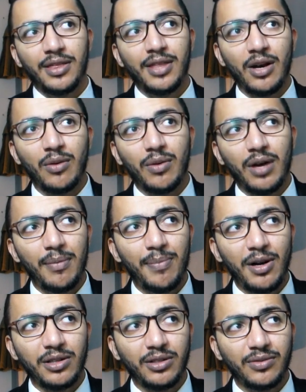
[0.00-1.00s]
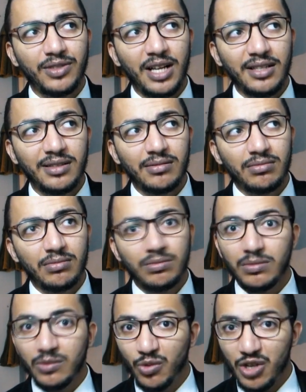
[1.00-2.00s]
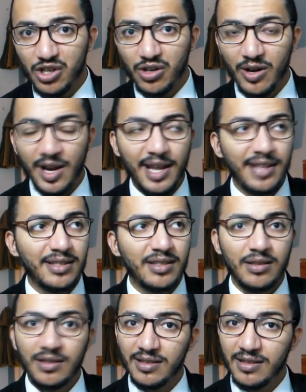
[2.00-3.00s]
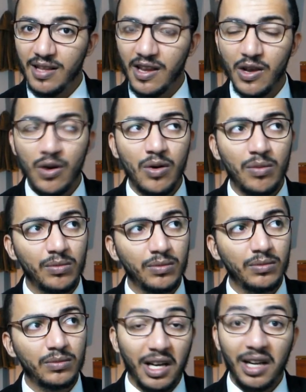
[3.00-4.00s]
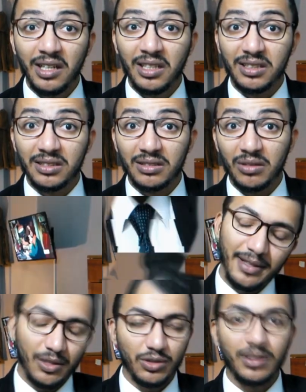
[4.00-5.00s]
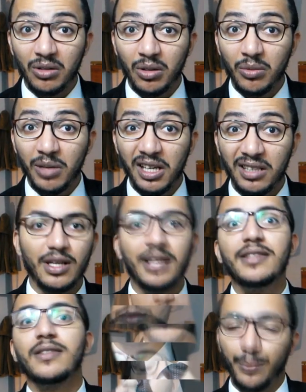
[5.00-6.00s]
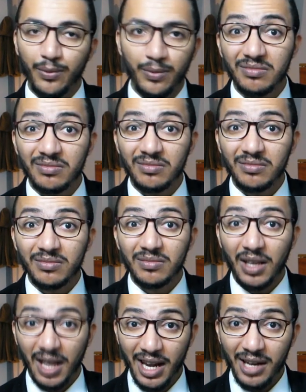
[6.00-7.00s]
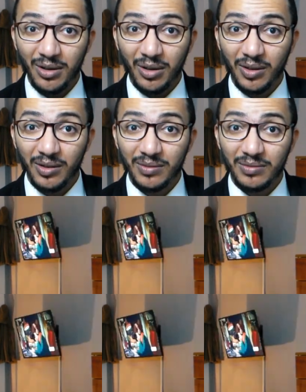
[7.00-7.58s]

Now, a part of that, wash your hands, stay home, and as and as always, and hey doll.